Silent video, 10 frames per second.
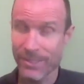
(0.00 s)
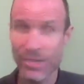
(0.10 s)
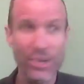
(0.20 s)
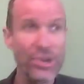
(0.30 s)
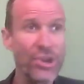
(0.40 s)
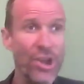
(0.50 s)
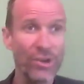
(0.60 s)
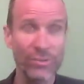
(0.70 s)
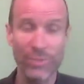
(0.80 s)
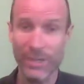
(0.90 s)

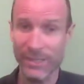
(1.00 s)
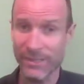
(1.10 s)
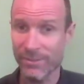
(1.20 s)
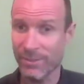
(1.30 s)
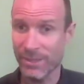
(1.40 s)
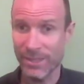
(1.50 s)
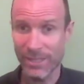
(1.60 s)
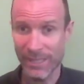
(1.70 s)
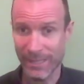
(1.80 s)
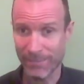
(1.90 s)
No one would
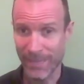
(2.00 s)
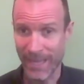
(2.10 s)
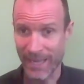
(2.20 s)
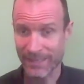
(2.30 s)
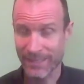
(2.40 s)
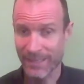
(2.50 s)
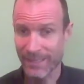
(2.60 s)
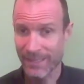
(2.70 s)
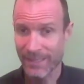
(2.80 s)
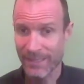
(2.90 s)
claim that.
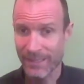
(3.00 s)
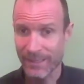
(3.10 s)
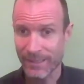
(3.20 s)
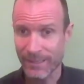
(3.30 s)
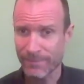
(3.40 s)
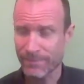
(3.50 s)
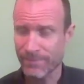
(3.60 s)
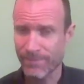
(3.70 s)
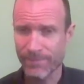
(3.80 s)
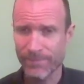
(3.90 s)
Um,
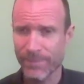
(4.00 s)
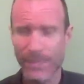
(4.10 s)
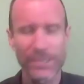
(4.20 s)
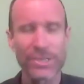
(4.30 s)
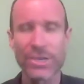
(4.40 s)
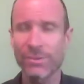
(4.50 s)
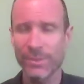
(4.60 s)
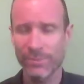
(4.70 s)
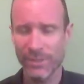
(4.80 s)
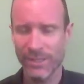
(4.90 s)
no
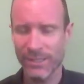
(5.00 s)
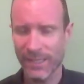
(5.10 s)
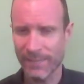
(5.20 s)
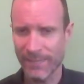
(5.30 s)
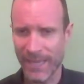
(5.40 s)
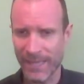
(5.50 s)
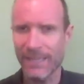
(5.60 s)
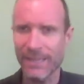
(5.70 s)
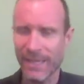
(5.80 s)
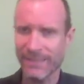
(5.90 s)
one would claim that
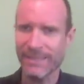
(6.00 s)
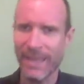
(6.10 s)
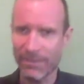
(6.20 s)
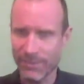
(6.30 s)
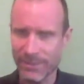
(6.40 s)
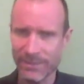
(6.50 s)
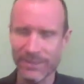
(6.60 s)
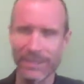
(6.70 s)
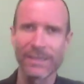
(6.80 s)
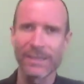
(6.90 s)
unless that was,
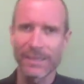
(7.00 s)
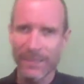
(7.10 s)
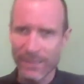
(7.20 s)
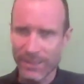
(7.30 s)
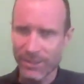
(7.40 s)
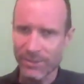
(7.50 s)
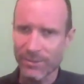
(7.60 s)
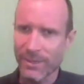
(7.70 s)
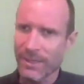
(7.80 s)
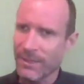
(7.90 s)
you know,
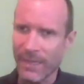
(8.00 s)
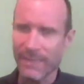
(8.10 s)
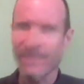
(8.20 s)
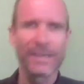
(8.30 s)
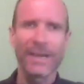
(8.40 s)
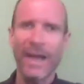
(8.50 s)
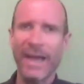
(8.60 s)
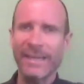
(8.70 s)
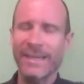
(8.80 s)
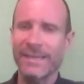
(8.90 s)
like I
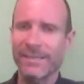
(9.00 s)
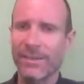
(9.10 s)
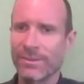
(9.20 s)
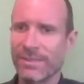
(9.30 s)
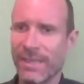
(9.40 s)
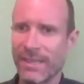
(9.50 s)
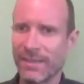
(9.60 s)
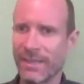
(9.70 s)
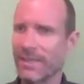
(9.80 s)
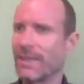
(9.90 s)
can't go and say
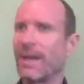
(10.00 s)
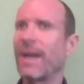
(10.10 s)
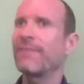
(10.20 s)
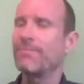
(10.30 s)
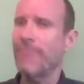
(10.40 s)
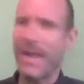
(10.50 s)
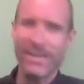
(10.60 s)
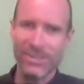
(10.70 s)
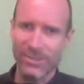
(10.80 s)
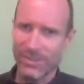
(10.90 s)
like I have a
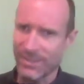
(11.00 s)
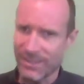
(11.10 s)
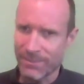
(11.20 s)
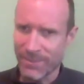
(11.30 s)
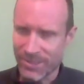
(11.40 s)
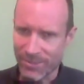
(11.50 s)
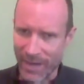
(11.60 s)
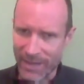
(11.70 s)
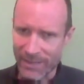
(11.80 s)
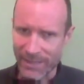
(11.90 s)
master's in
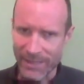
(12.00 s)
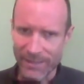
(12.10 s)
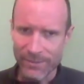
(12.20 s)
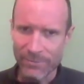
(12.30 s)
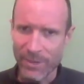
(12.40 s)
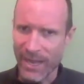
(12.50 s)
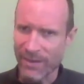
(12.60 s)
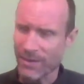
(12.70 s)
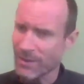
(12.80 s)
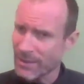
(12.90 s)
spirituality
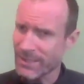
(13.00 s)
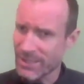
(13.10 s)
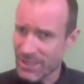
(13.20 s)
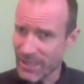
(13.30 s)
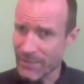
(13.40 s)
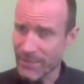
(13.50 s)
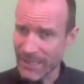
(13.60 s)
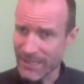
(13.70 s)
without a legitimate